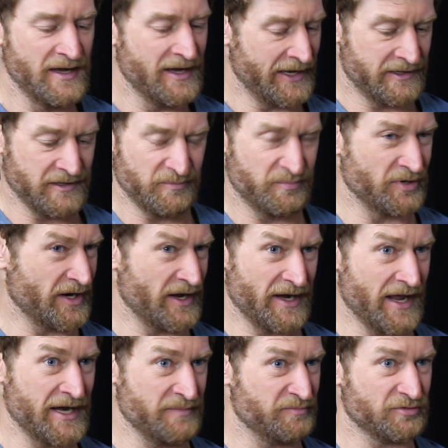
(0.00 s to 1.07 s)
I couldn't put
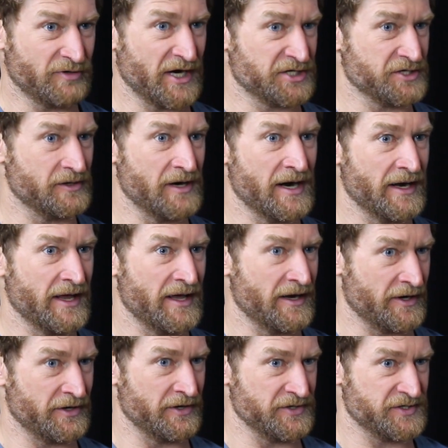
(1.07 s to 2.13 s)
any pressure on it.
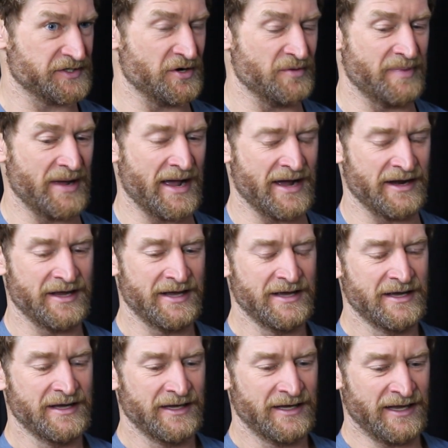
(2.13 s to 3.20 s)
It hurt so bad.
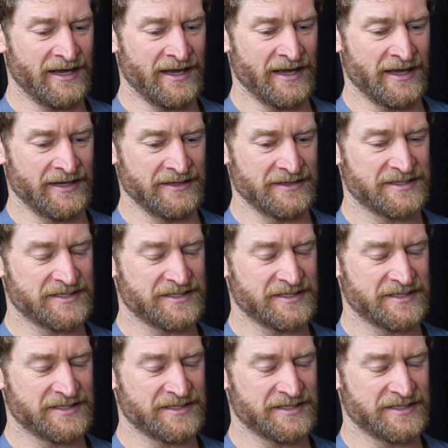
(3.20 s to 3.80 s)
And